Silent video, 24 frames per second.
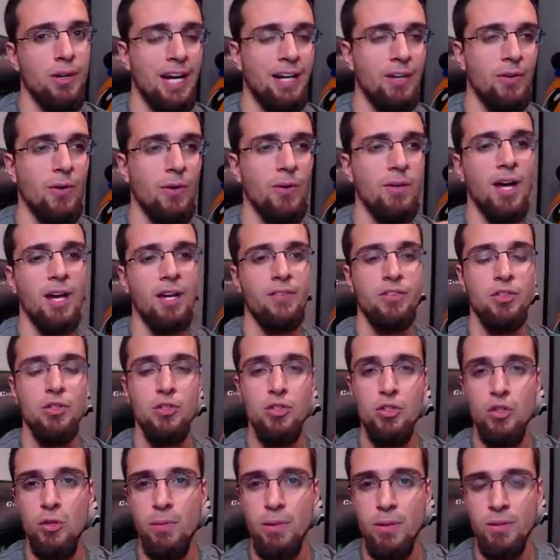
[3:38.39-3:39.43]
I know a lot of
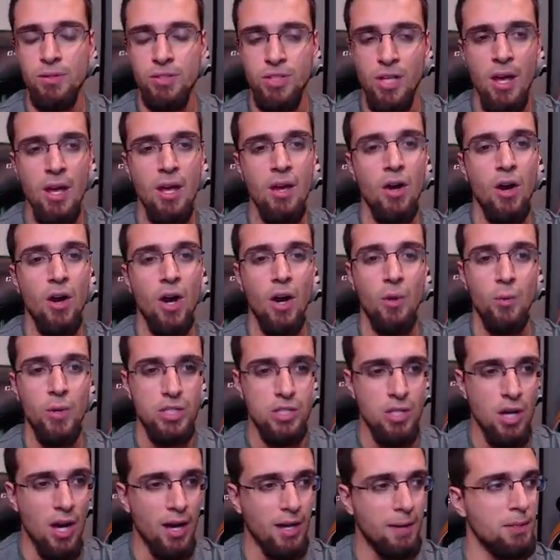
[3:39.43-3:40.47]
YouTubers, uh, we
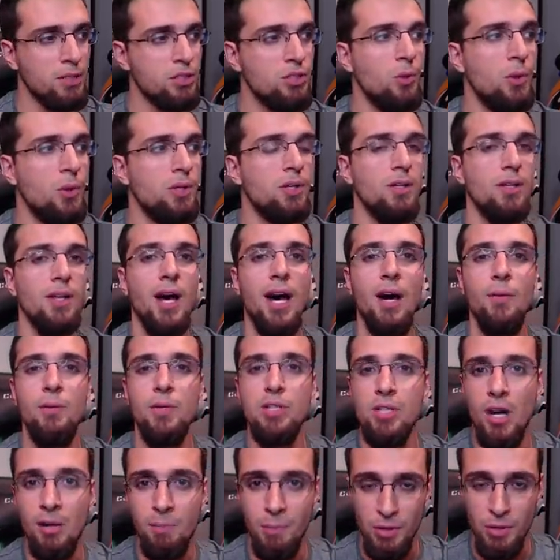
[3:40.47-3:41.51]
talk about Twitter a lot, we
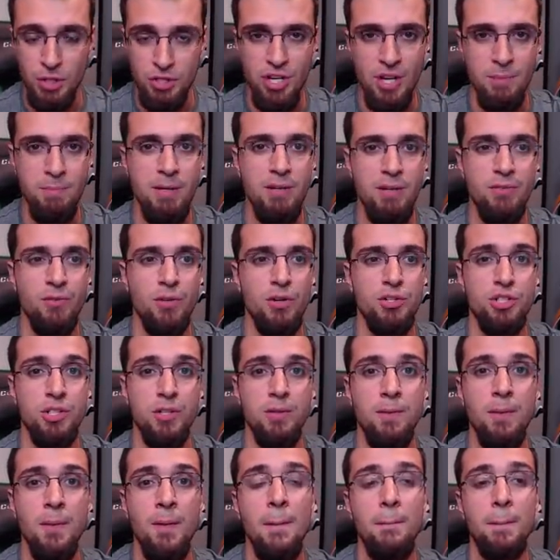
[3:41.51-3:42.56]
talk about the JP
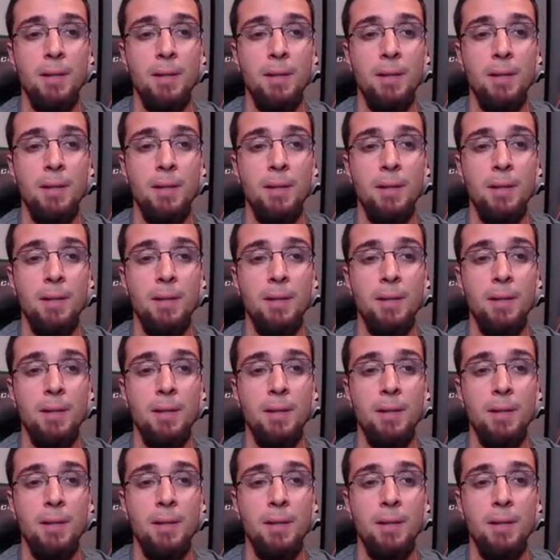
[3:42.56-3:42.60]
version,